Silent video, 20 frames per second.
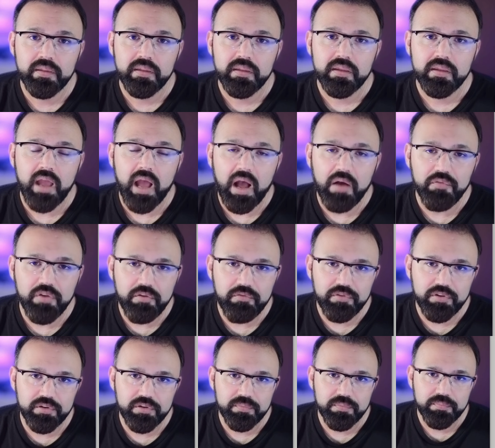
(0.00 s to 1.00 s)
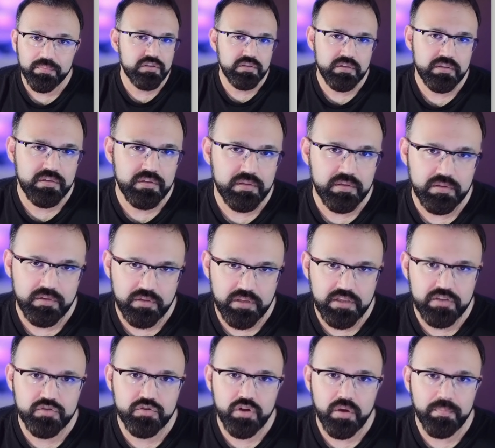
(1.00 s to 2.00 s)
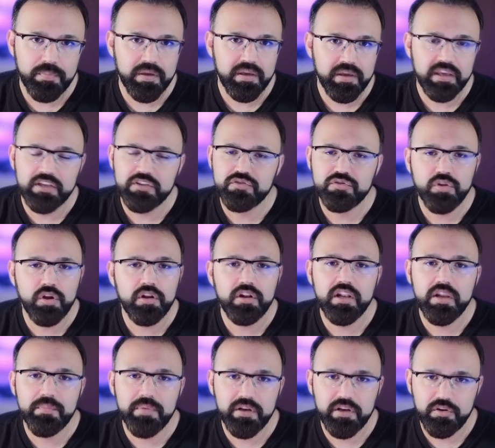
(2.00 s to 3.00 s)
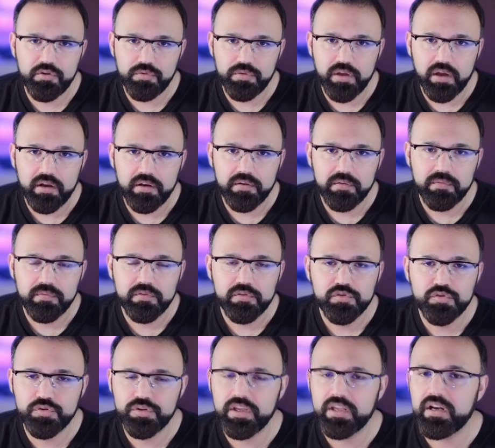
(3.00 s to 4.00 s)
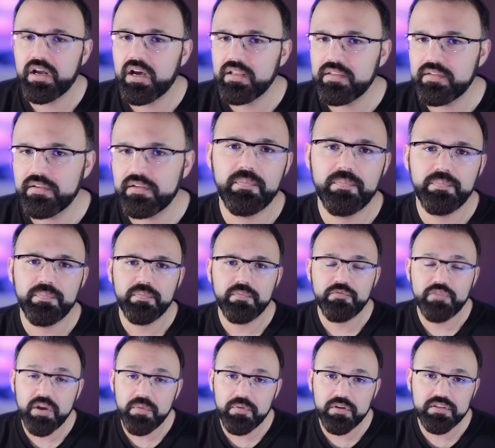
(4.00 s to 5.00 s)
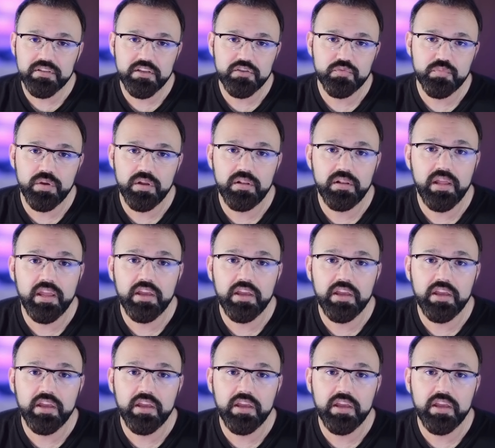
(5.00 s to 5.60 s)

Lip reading: However, this topic is not limited to that. So there are other frameworks as well, like